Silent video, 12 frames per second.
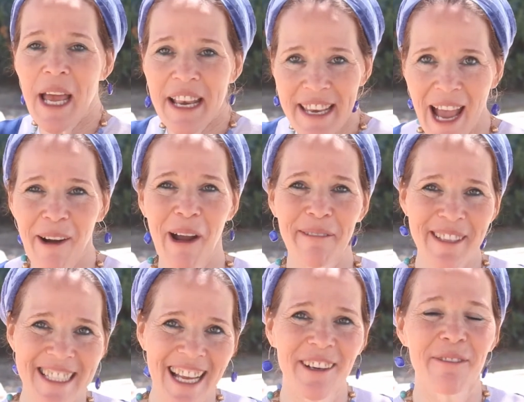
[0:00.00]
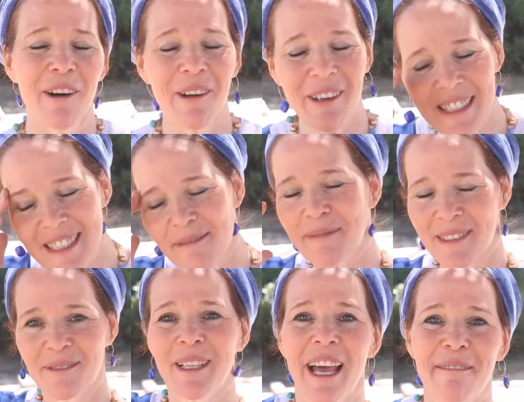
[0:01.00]
Now, after staying focused,
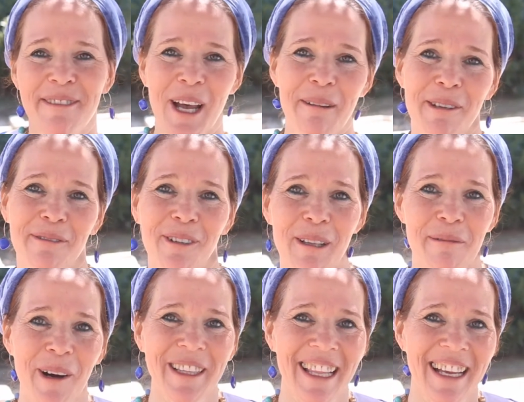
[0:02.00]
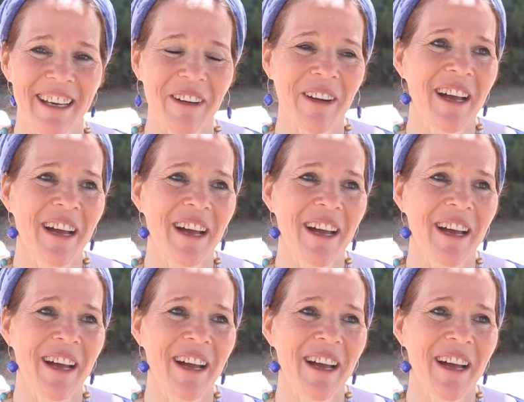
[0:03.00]
we'll have time to fall apart later.